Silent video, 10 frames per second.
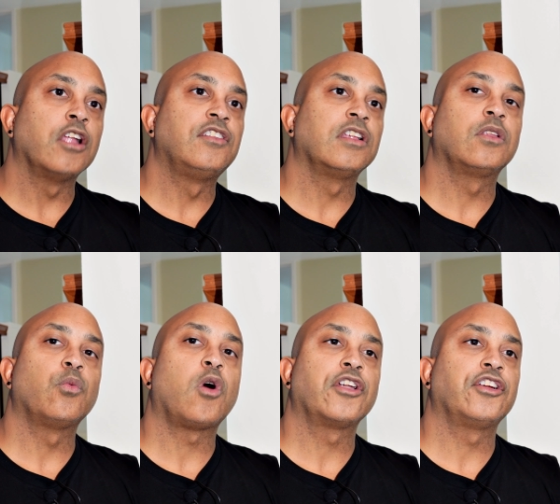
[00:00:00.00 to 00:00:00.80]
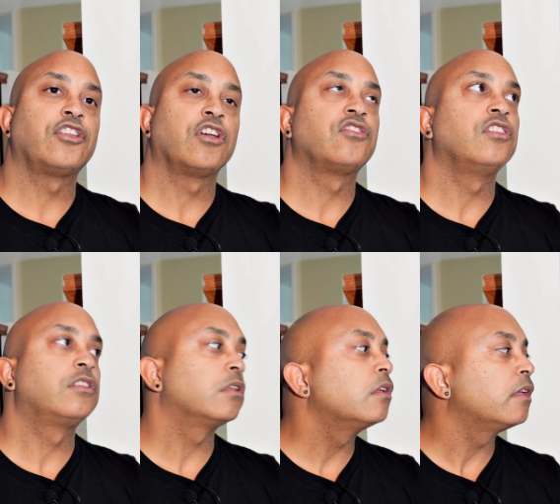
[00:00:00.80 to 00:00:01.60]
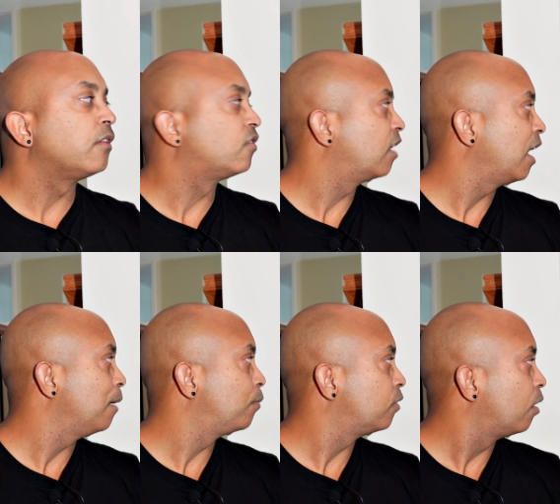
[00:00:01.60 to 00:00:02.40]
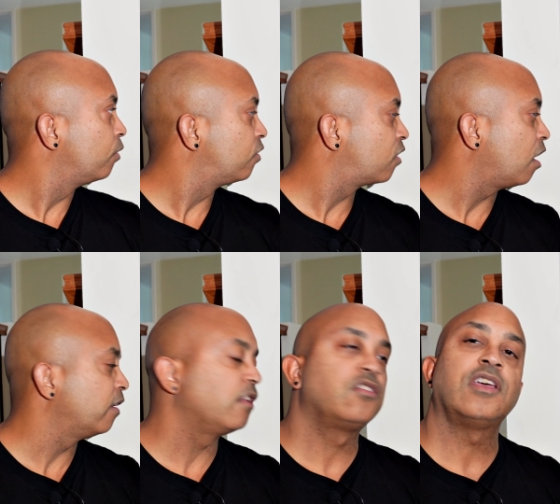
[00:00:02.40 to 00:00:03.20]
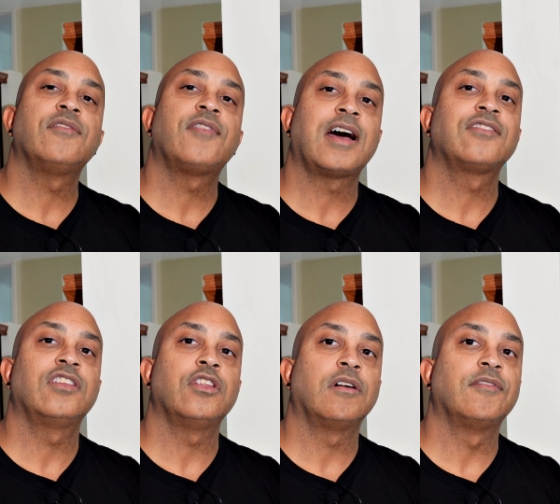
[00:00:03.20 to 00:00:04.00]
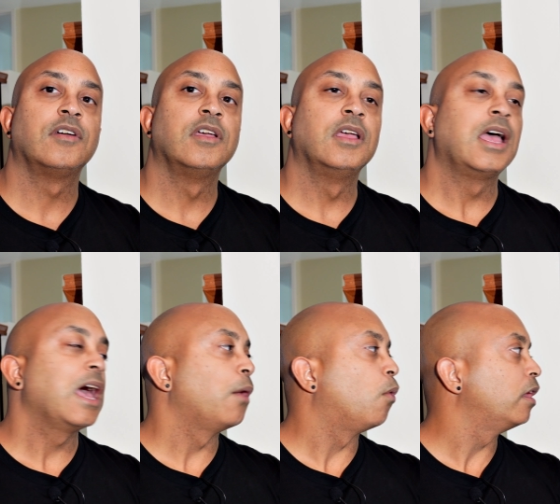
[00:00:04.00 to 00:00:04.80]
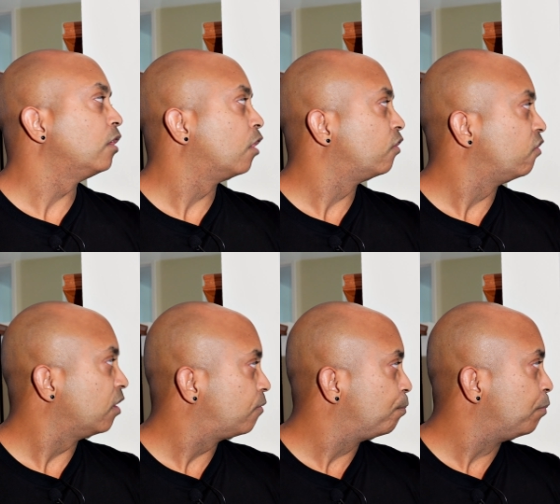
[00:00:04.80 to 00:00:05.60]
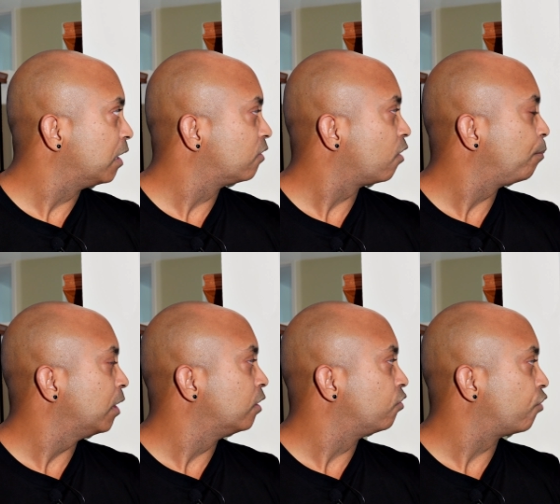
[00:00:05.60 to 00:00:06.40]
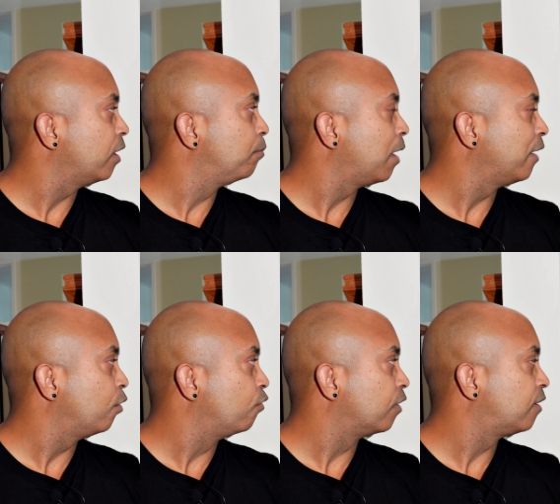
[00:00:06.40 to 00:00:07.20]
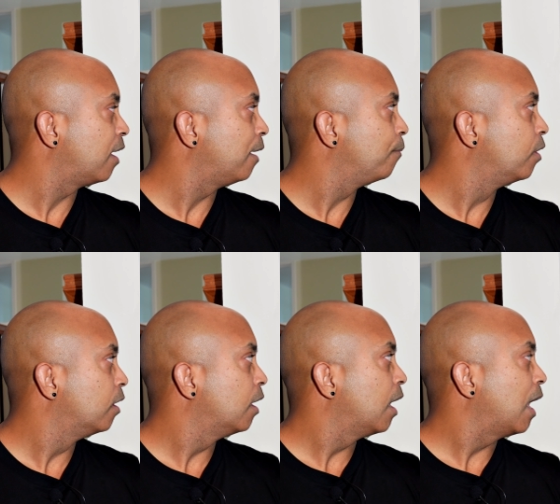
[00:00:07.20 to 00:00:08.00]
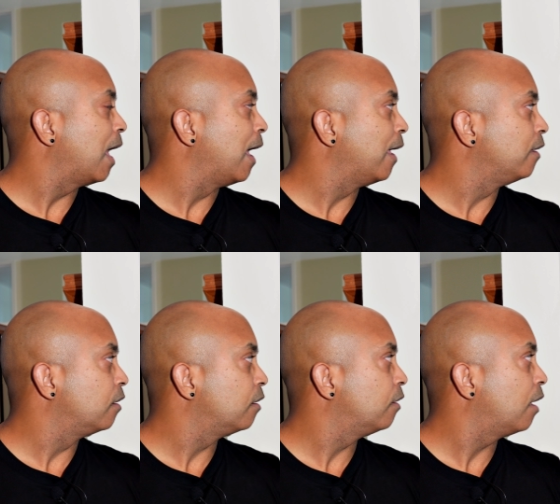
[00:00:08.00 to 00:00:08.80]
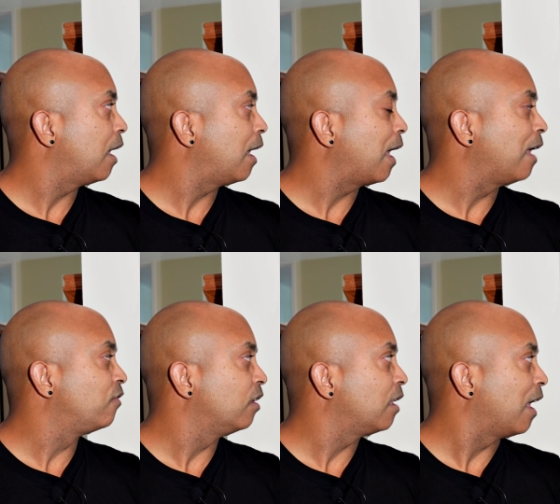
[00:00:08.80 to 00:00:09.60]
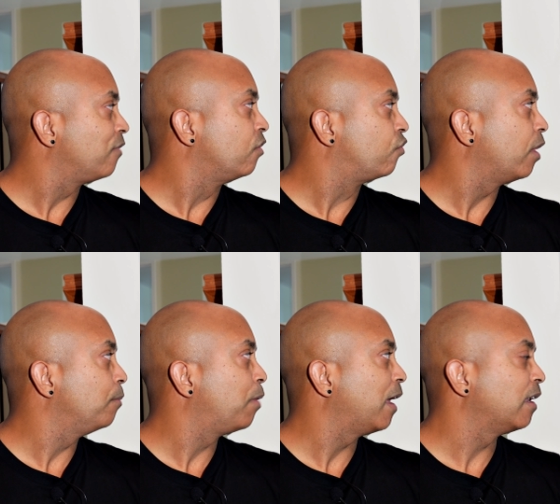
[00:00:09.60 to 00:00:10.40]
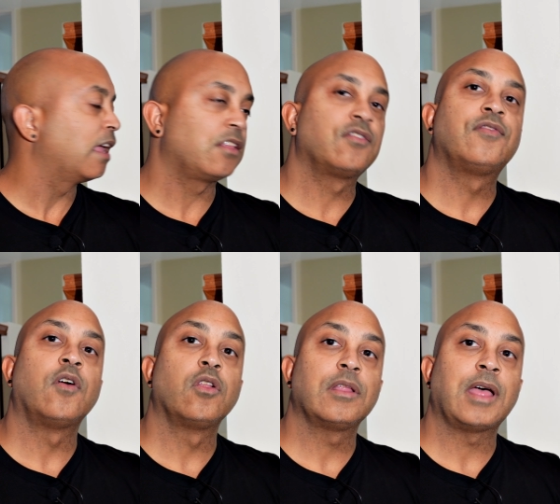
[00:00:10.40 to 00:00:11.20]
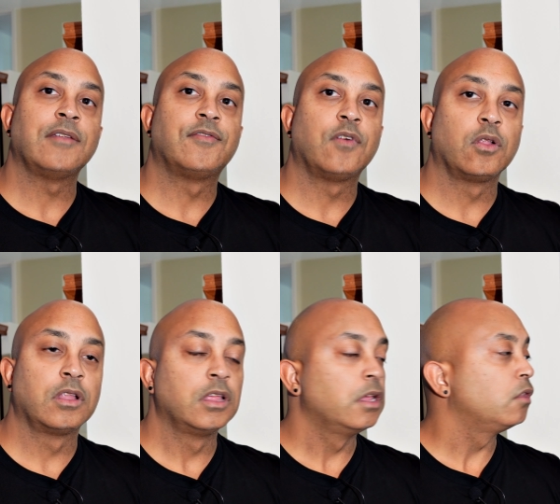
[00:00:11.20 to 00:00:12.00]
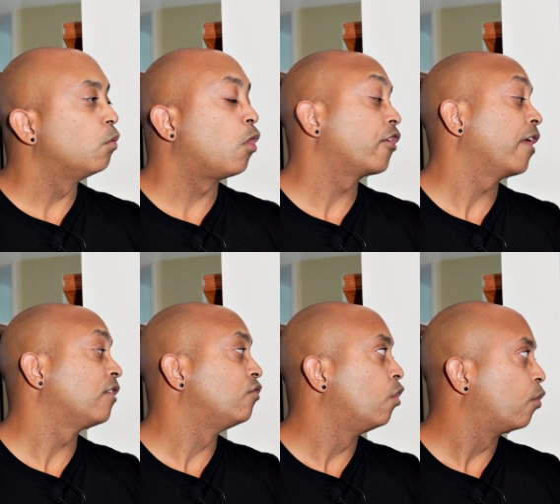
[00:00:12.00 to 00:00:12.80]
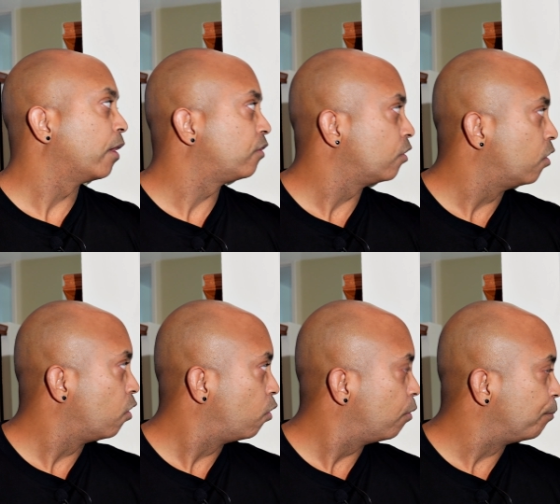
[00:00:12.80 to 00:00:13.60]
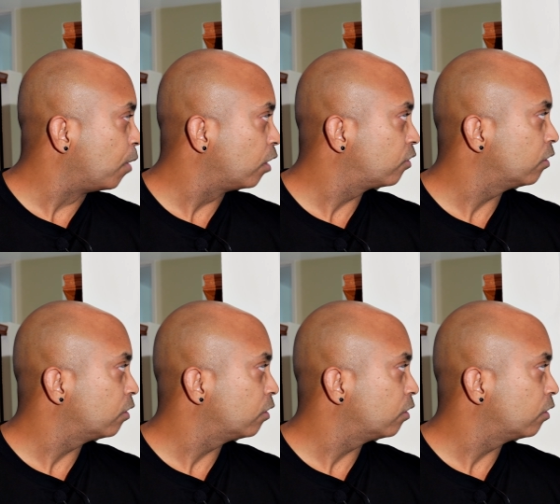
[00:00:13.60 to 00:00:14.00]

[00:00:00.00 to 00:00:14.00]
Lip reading: until the water doesn't escape down this condensate fast enough. And what it does is it builds up in the drain pan over time. And as the drain pan gets full and full, the water has nowhere to go but